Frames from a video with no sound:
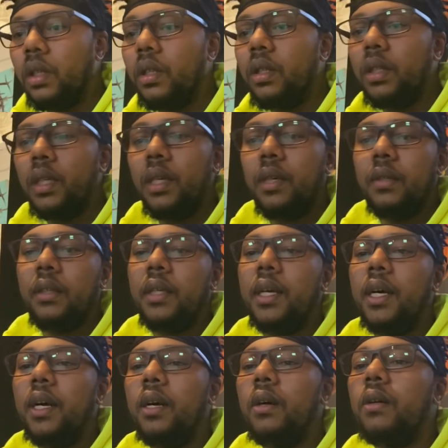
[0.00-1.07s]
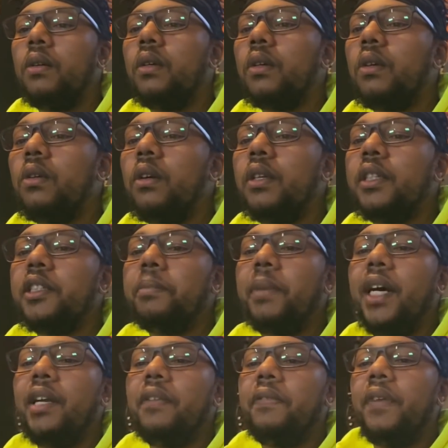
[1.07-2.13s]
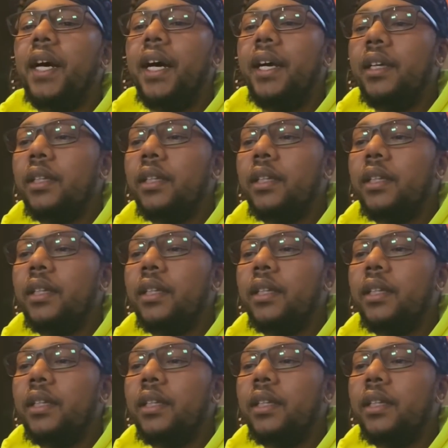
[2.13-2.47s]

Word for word: Yo, yo, according to Spotify,